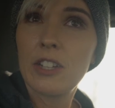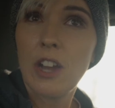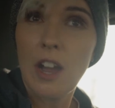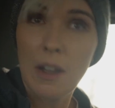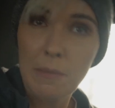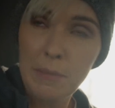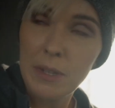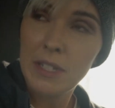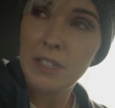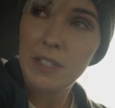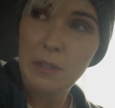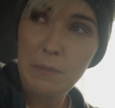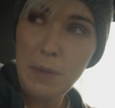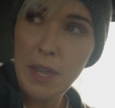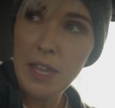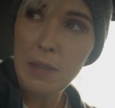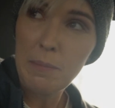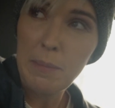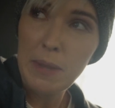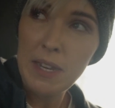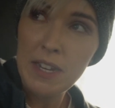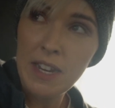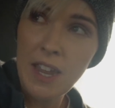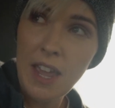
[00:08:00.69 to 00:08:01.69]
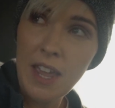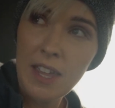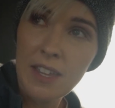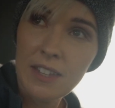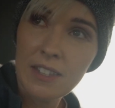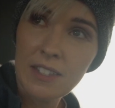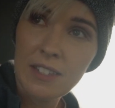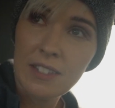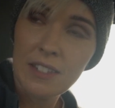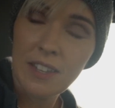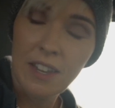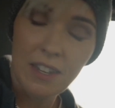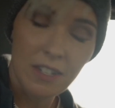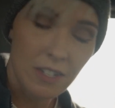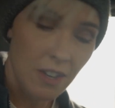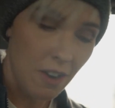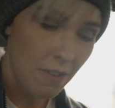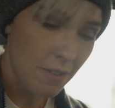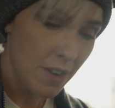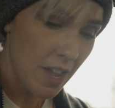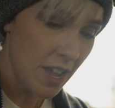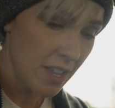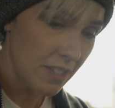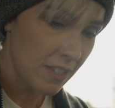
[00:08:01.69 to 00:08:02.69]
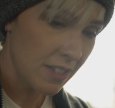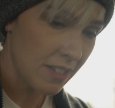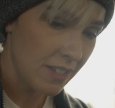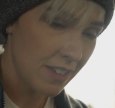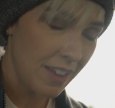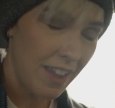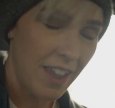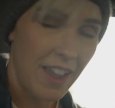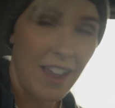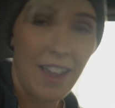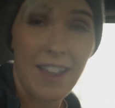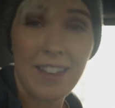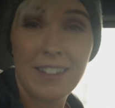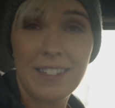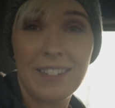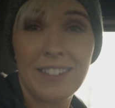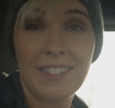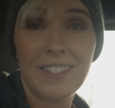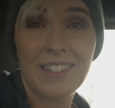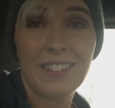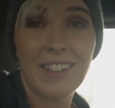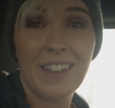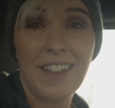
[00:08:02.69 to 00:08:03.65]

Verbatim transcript: taught me to make beignets and donuts. And